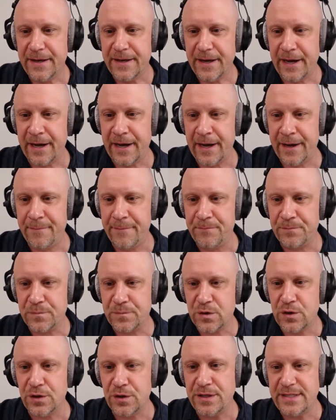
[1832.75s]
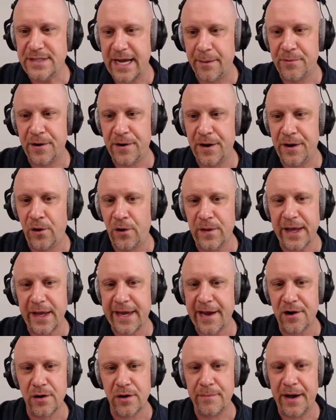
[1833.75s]
Good, Deborah. All I
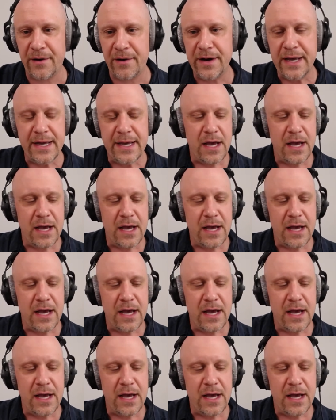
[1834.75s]
care about,